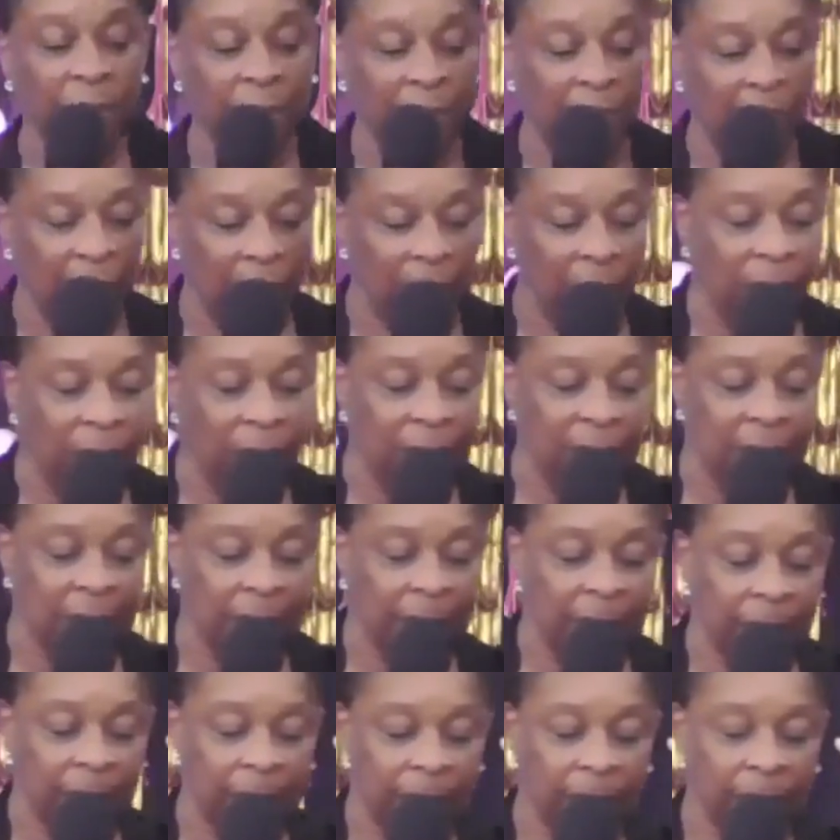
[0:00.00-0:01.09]
Lord.
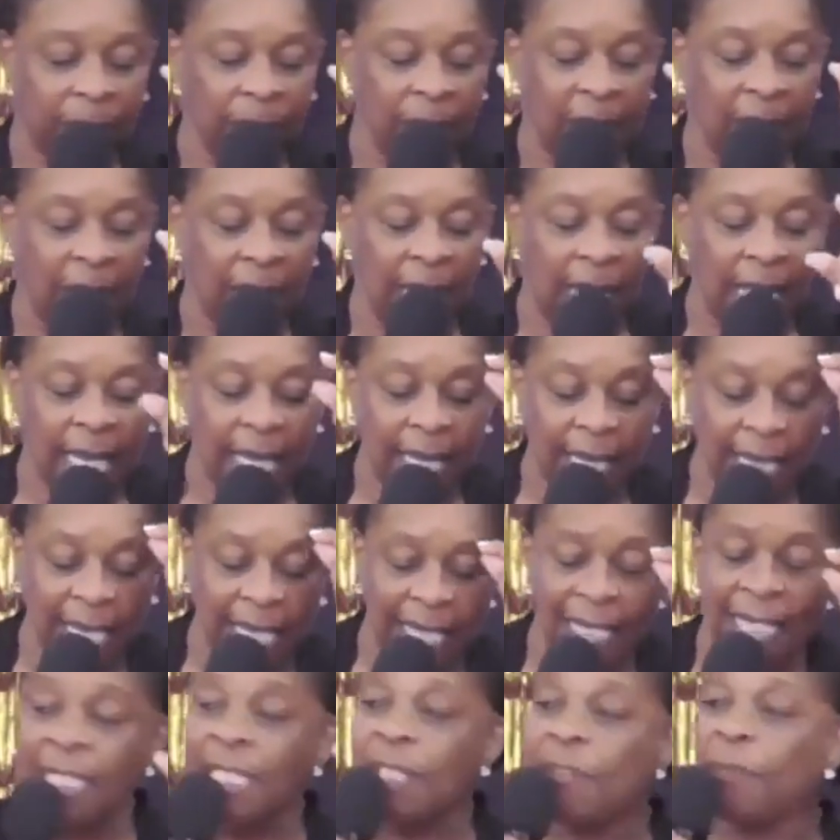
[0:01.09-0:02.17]
This
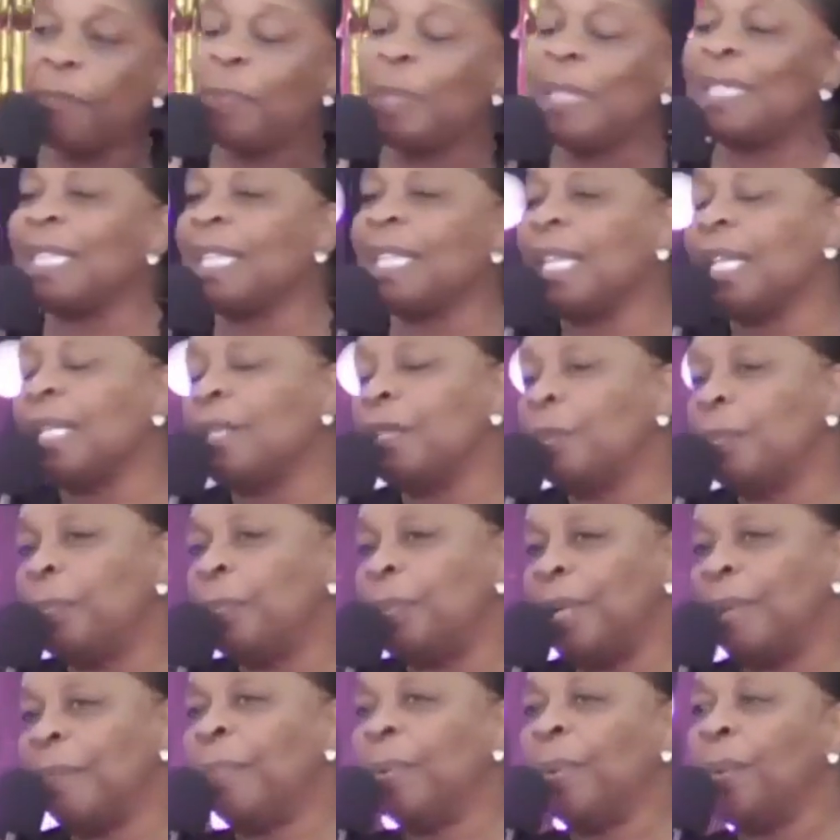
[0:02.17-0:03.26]
is of particular
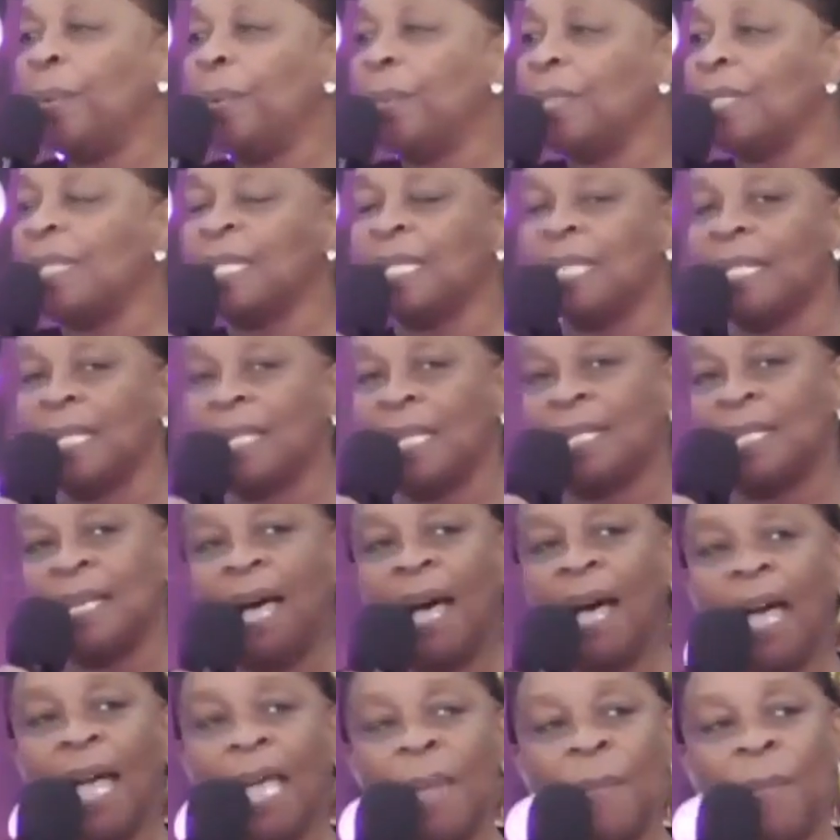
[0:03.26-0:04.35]
importance in a
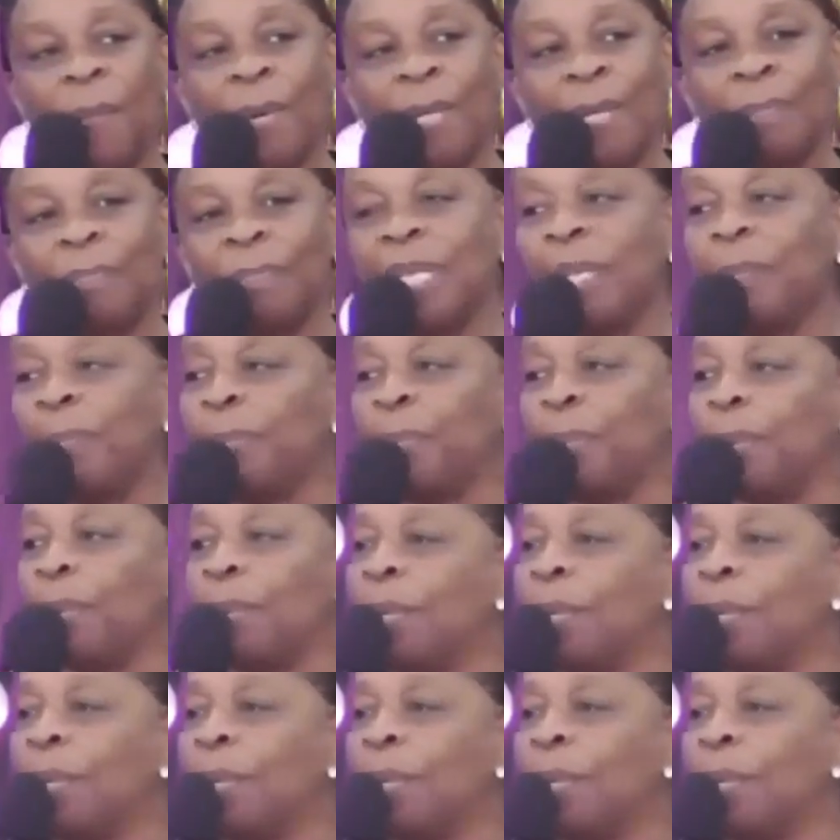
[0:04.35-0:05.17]
time when people